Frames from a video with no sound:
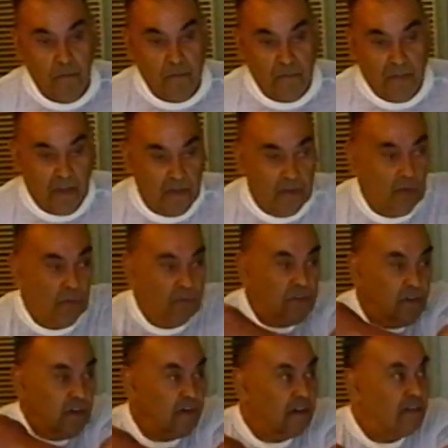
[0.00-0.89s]
Salvador
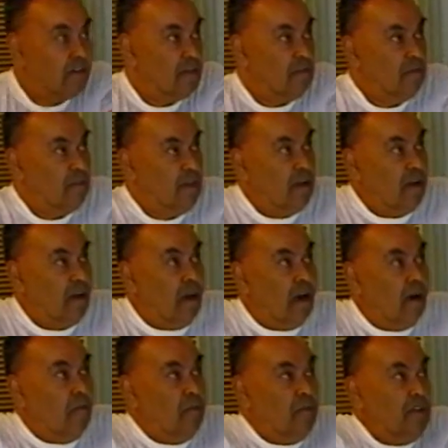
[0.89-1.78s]
here, who's
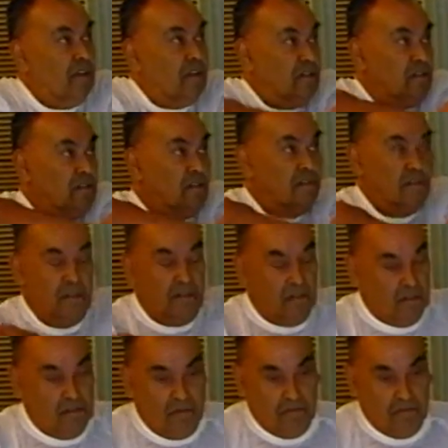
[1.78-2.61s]
diabetic, He's